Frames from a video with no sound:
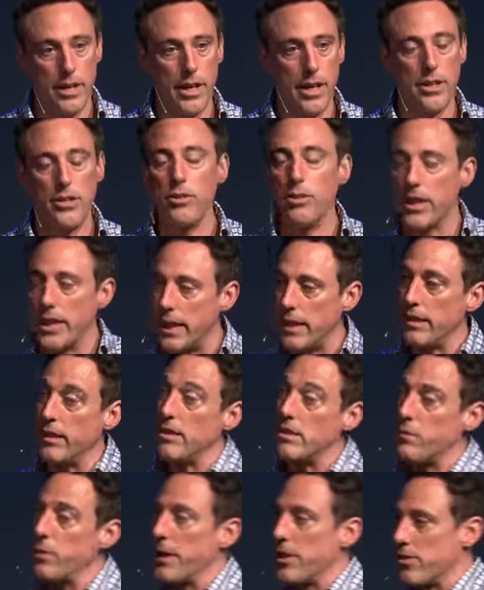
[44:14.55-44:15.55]
and you'll get
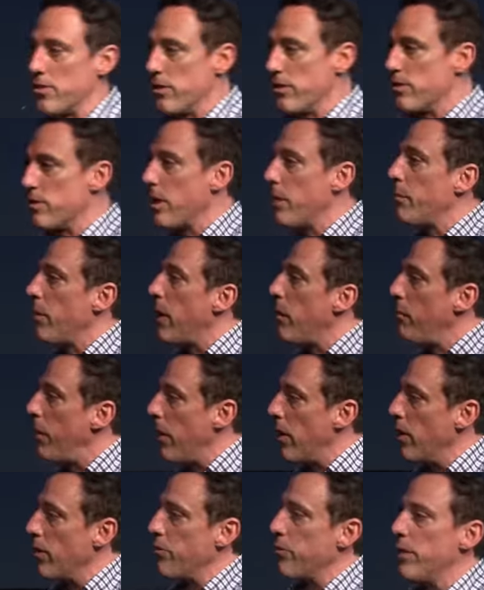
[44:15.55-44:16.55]
this picture. And so I'm, I'm
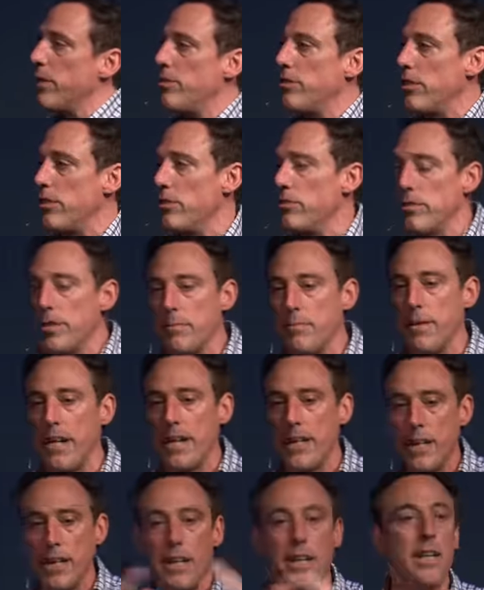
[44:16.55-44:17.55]
paraphrasing using
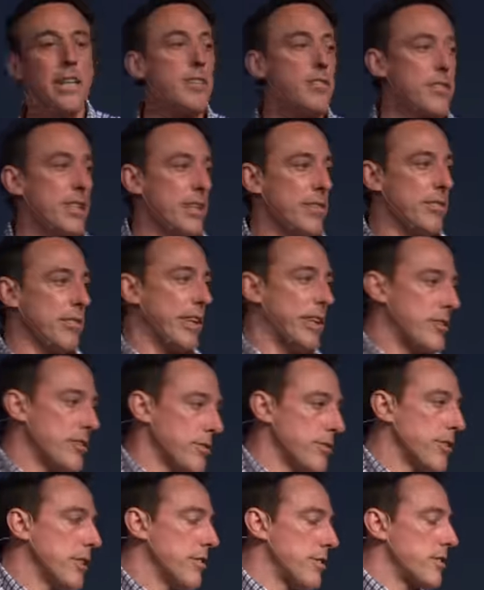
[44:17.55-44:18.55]
many
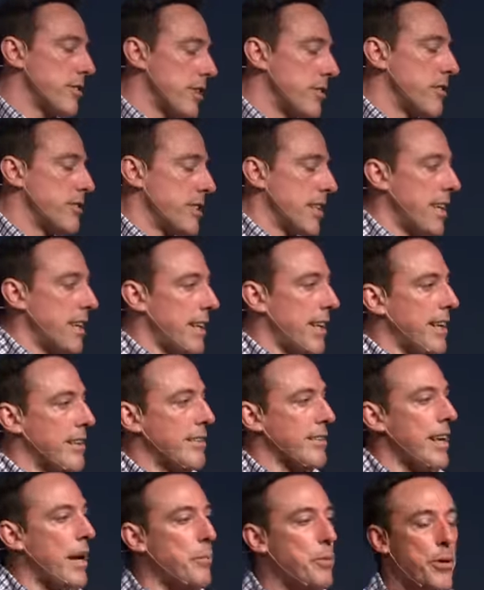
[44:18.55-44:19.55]
translations. Okay, just understand that.
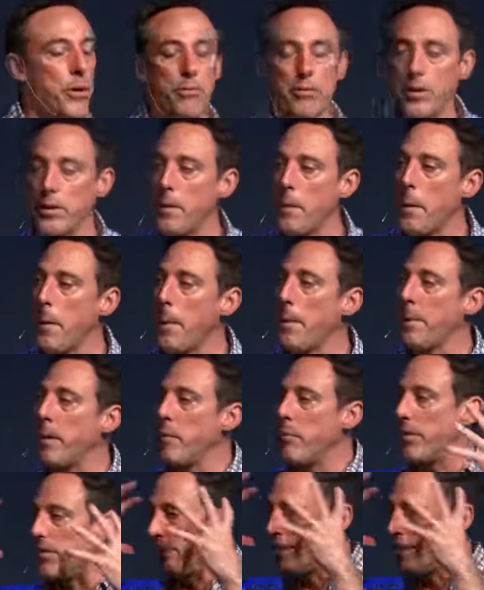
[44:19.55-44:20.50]
It's not perfect. But